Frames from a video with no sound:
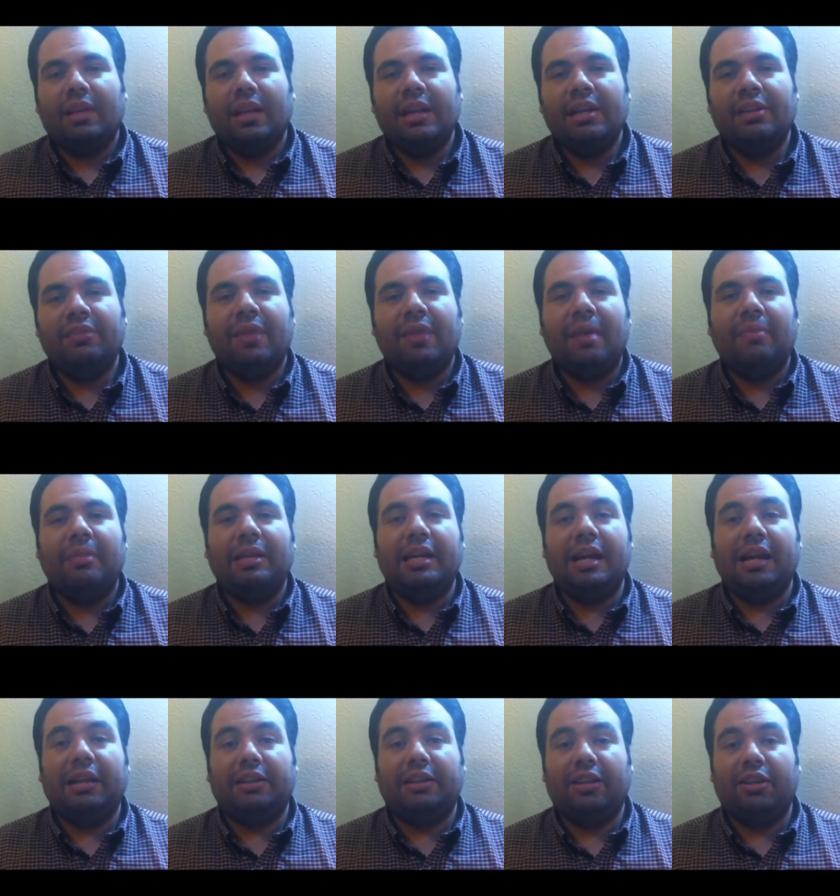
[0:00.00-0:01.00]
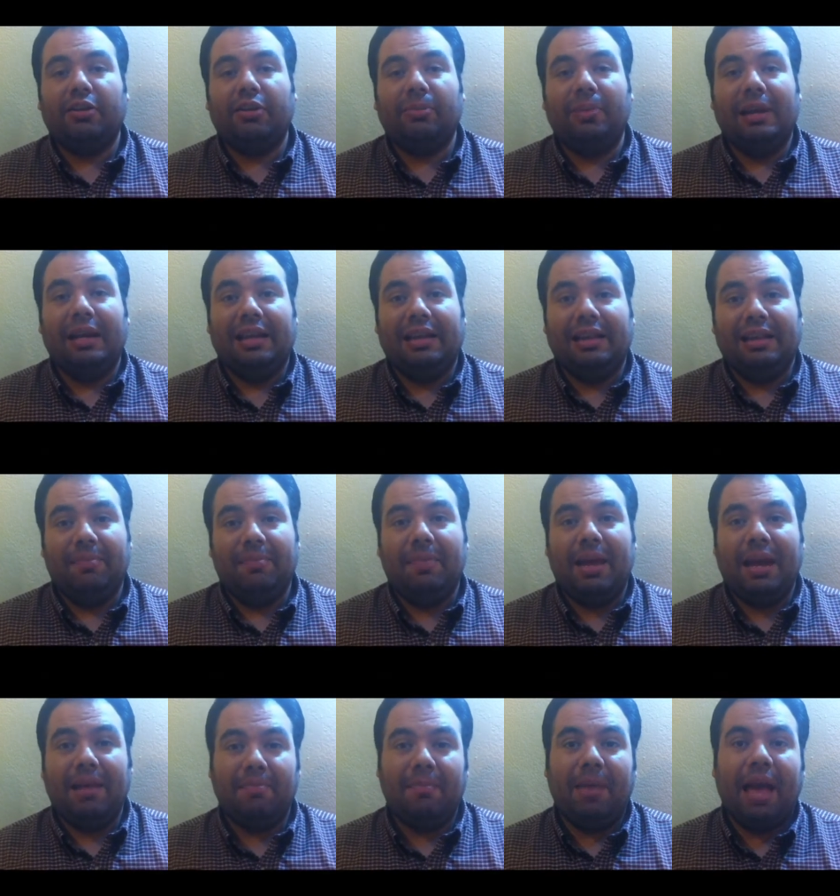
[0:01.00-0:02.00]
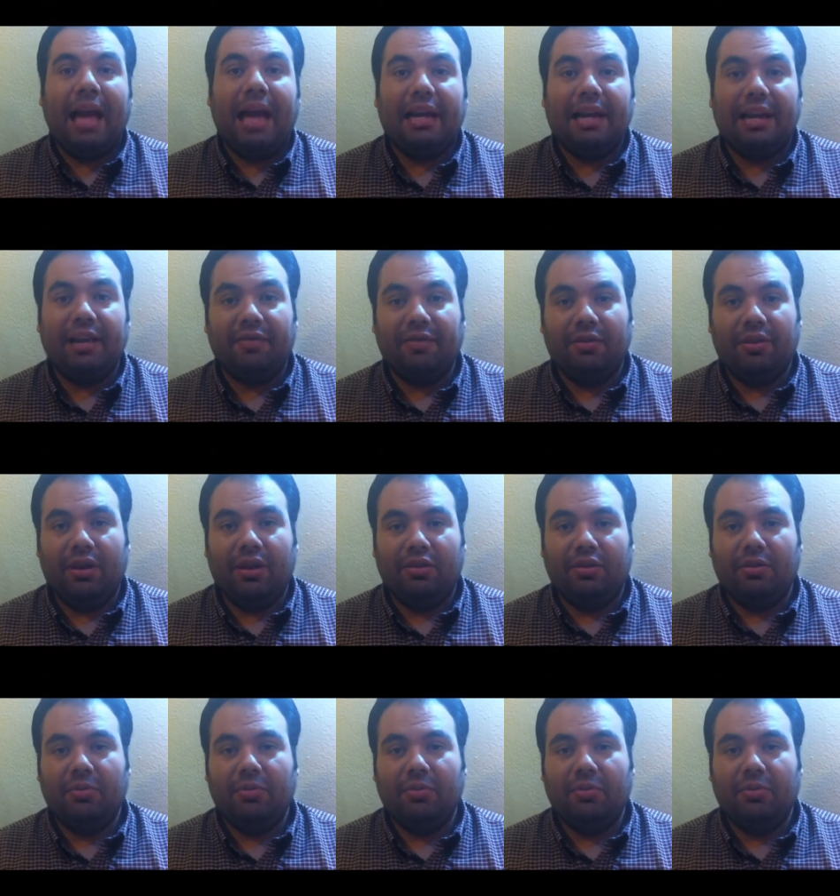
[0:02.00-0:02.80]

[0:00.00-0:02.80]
his family got killed by the main baddie on the